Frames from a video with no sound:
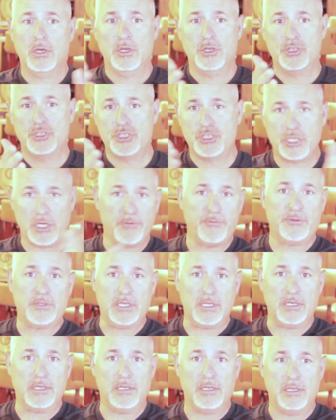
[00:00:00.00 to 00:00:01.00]

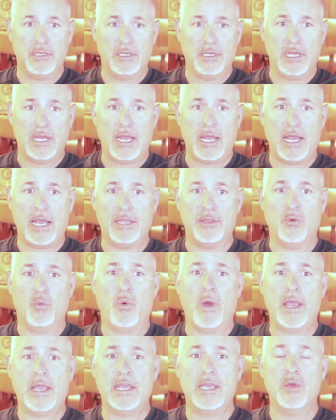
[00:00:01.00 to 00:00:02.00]
shifted, and the
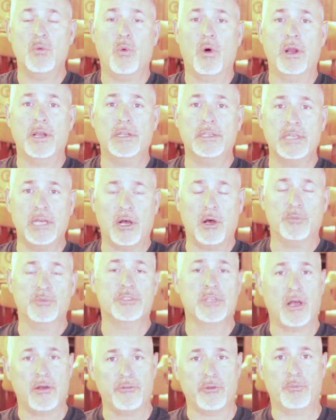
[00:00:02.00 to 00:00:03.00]
way he wanted to help
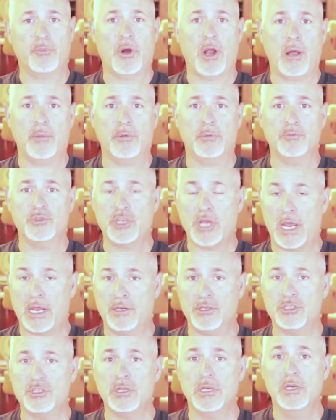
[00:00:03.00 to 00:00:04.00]
solve the problem
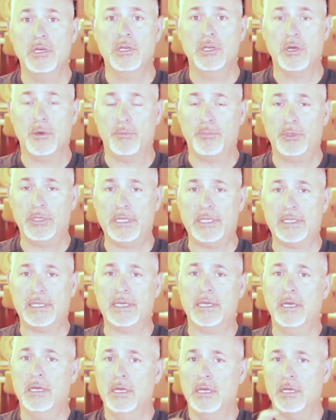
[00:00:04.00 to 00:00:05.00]
changed
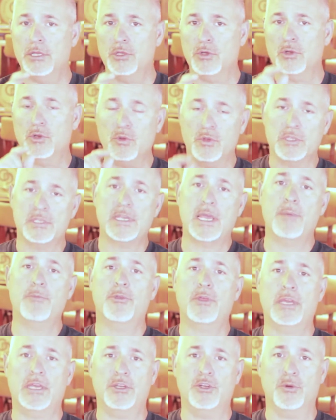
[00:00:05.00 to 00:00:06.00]
completely. You can do the same
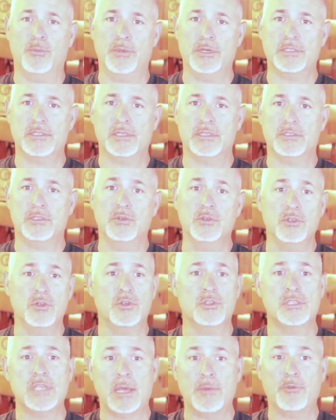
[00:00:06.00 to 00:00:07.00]
thing in your business. You can do
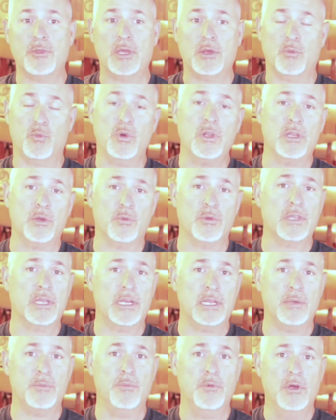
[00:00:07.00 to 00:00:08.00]
the same thing really with
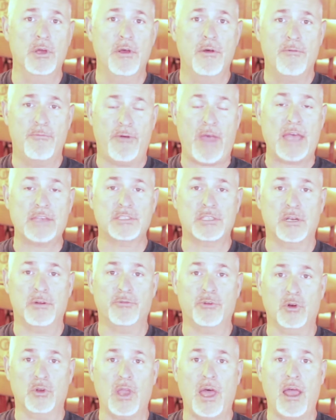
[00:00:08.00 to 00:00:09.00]
any facet
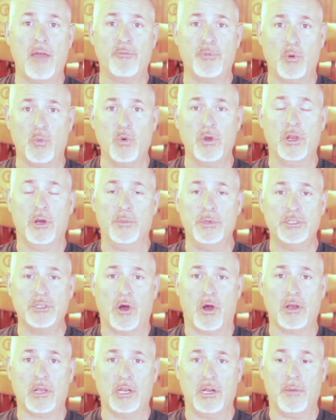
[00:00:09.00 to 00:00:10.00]
of your life, but we're going to be
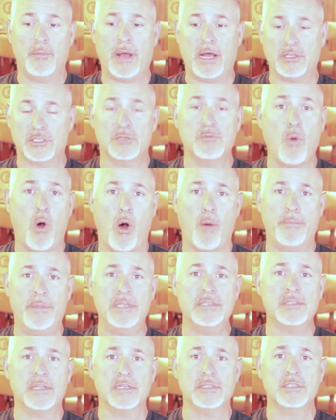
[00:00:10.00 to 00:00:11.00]
talking about small
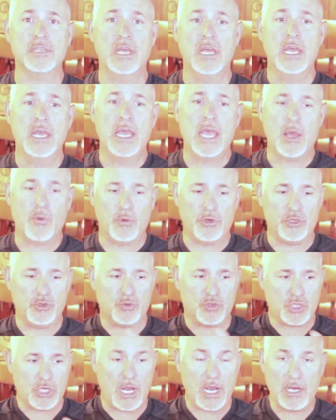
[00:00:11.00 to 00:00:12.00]
business. And when you
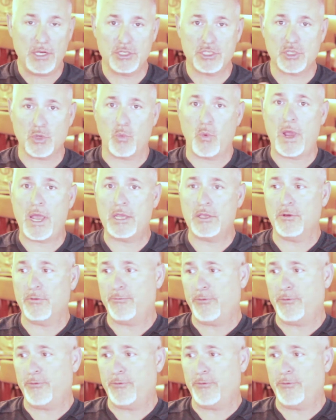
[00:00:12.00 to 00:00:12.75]
change the way you